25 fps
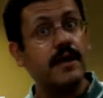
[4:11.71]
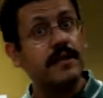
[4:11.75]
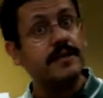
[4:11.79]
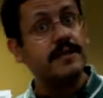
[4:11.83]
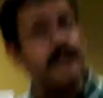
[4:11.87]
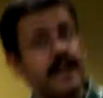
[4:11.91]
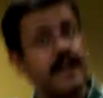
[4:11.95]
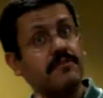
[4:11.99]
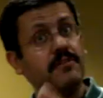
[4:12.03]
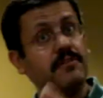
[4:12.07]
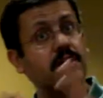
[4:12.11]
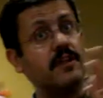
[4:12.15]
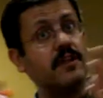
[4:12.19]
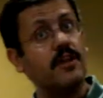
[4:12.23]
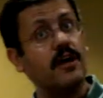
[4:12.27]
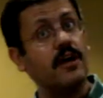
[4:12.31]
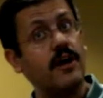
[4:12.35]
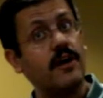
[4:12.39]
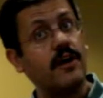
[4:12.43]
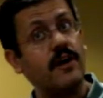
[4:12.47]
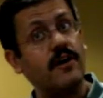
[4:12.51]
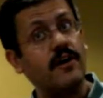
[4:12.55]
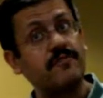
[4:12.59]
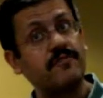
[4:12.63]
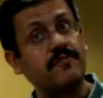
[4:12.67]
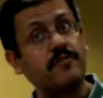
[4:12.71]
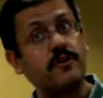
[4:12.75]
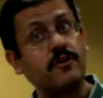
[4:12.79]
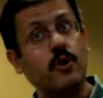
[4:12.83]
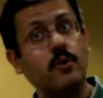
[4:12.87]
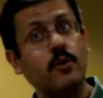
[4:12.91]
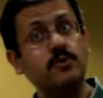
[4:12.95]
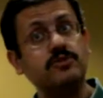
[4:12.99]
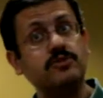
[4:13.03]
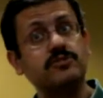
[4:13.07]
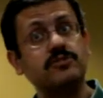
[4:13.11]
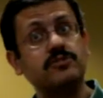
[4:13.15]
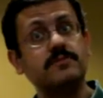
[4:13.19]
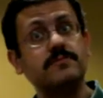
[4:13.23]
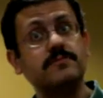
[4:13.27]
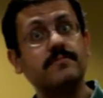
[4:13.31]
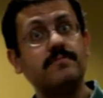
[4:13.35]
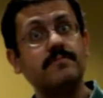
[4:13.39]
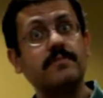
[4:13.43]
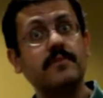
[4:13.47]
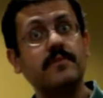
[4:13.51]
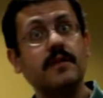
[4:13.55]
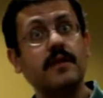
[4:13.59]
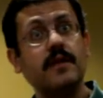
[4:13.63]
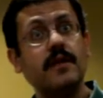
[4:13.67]
They have a lot of coats.
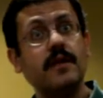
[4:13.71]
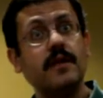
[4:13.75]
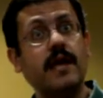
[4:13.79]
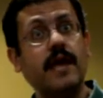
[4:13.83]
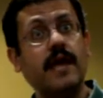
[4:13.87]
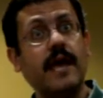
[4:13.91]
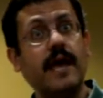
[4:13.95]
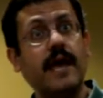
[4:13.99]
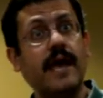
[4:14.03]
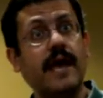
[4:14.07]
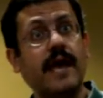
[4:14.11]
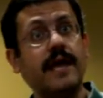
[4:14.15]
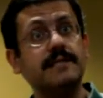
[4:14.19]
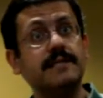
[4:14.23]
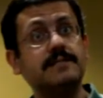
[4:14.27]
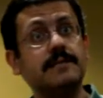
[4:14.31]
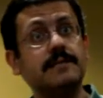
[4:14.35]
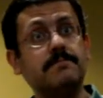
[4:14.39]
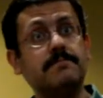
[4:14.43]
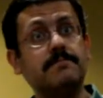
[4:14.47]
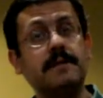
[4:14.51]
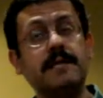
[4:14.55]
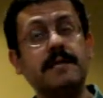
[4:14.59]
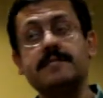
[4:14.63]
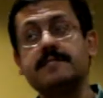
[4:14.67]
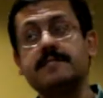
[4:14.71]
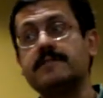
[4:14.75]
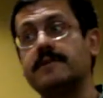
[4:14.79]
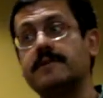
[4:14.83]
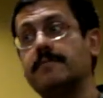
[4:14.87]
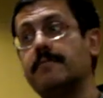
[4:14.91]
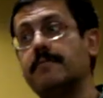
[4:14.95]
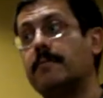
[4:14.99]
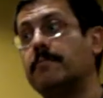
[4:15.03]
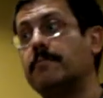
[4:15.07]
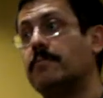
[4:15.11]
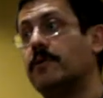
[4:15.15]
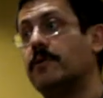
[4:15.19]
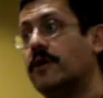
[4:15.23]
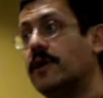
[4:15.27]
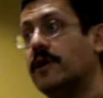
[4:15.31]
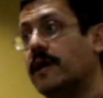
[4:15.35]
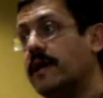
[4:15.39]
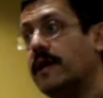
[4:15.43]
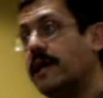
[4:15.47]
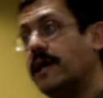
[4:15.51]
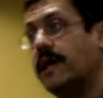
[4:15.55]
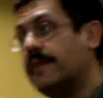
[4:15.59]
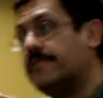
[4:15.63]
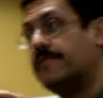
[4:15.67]
And please remember,
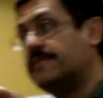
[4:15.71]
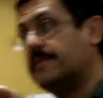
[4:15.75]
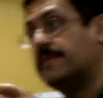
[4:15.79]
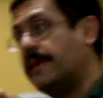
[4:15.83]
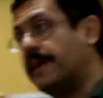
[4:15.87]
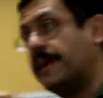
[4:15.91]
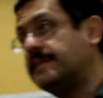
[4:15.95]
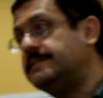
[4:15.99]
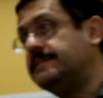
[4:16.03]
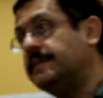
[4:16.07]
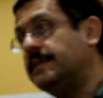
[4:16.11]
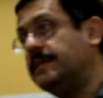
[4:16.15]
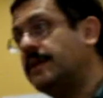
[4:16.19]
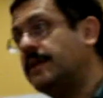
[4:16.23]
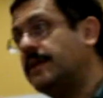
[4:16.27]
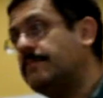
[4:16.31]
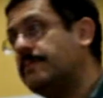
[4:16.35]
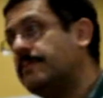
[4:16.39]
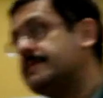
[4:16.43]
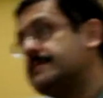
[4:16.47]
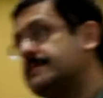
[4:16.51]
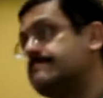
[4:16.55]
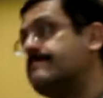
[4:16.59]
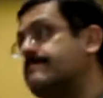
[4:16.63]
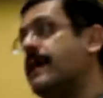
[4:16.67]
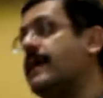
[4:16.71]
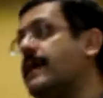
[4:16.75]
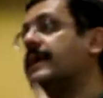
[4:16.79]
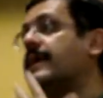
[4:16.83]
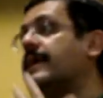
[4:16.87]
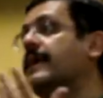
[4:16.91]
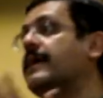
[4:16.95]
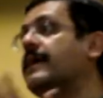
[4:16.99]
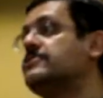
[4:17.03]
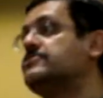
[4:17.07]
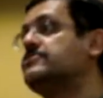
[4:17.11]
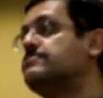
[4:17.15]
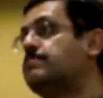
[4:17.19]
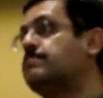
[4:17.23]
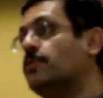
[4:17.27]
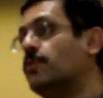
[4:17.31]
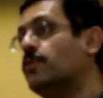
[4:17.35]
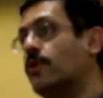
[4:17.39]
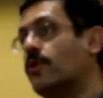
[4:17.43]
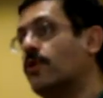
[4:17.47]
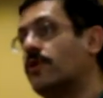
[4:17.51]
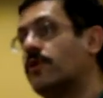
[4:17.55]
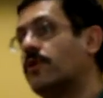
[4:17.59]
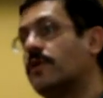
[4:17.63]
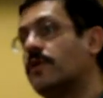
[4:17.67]
if the bacterium is making a
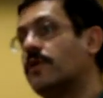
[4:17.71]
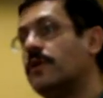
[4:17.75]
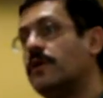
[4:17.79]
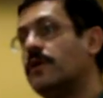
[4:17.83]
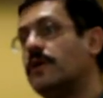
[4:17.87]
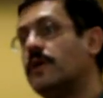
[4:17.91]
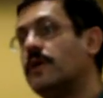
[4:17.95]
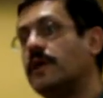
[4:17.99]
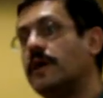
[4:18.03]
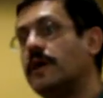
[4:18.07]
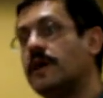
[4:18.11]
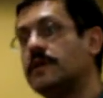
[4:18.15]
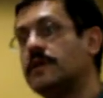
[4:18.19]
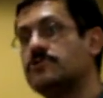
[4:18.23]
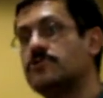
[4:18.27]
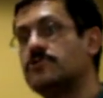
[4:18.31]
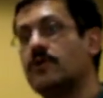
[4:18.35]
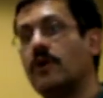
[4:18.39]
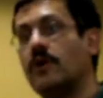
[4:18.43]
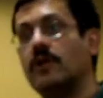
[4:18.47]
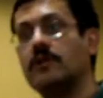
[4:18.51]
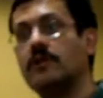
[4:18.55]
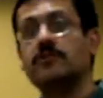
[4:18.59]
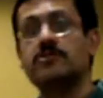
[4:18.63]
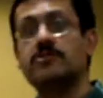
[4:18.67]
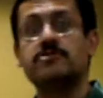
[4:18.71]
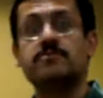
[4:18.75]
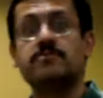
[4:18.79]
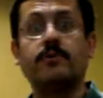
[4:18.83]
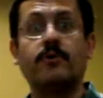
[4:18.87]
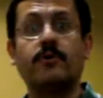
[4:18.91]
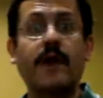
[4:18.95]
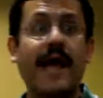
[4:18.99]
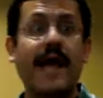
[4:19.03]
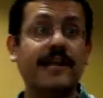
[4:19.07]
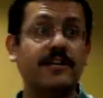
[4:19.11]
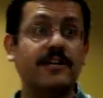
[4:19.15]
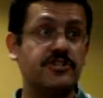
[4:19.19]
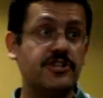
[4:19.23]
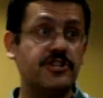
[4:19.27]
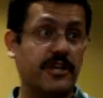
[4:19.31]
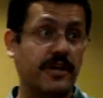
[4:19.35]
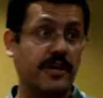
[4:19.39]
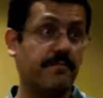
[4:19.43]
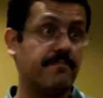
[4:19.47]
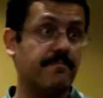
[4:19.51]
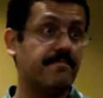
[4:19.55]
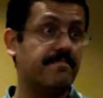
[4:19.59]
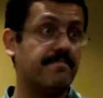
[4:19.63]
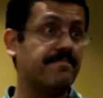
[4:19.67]
spore, it's called the
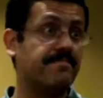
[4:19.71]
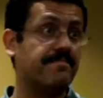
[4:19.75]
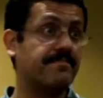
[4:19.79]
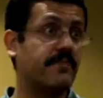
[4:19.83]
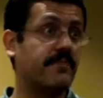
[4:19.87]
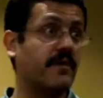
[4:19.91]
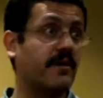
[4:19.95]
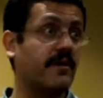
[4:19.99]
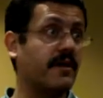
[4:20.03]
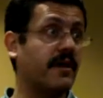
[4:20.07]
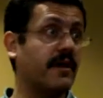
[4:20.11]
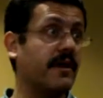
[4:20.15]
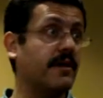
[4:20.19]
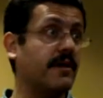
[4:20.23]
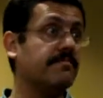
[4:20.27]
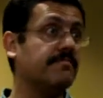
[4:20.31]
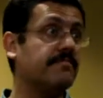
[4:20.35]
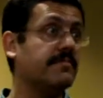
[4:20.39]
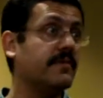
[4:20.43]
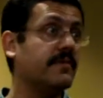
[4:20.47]
sporangium. Okay?